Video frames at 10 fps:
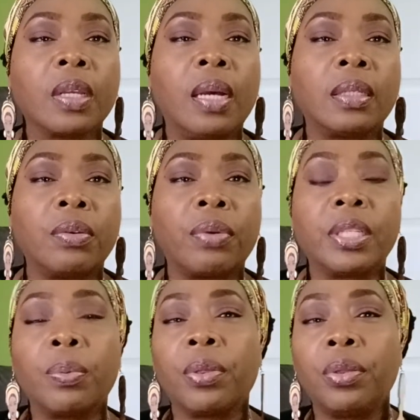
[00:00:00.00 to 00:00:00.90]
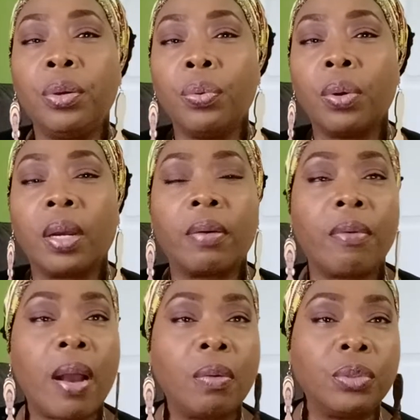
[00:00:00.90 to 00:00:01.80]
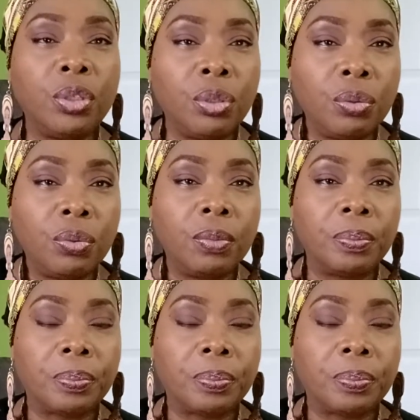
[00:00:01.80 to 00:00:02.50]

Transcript: as it rests with you and around you.